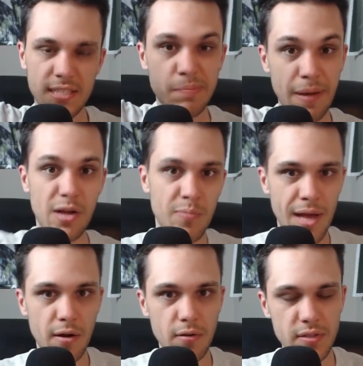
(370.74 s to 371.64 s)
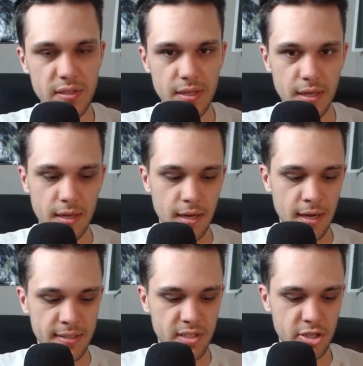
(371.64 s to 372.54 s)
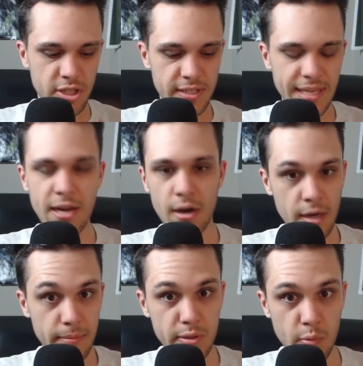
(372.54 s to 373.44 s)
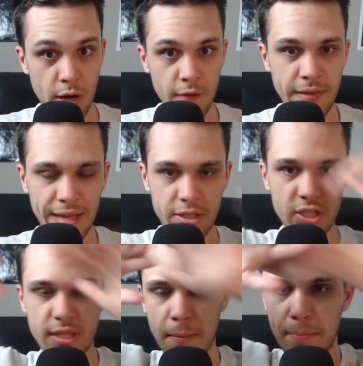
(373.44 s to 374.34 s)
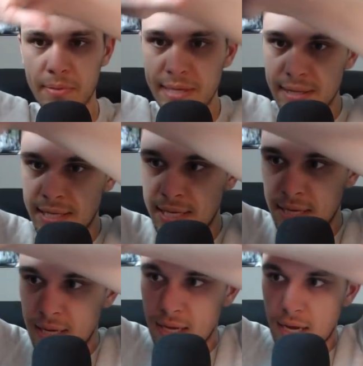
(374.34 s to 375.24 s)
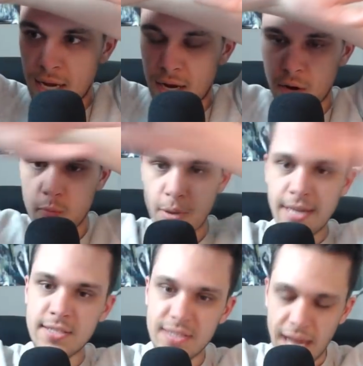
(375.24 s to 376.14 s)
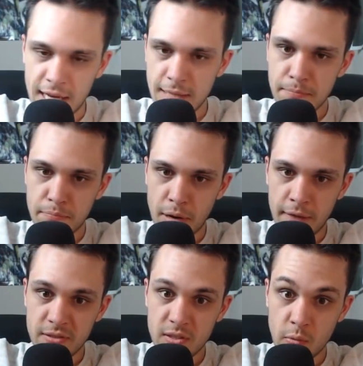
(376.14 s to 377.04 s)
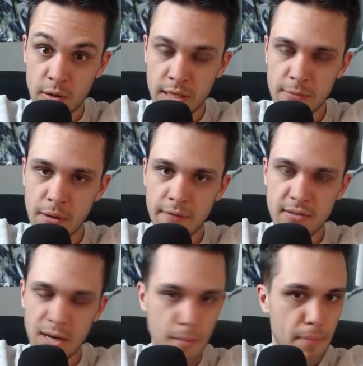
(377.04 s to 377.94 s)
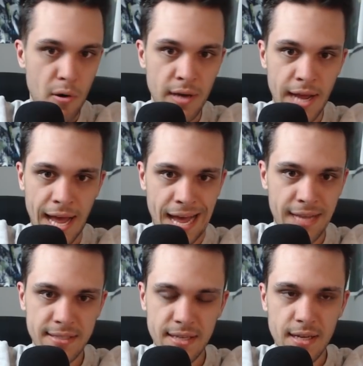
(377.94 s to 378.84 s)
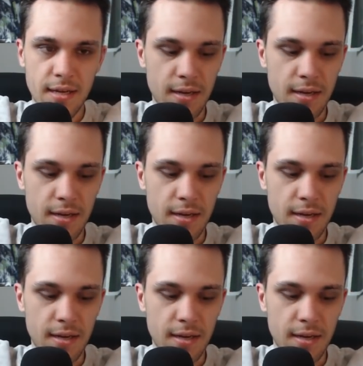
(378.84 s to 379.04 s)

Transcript: Dispel medals, such as key art number 12, that just completely erase any buffs or debuffs that your opponent has.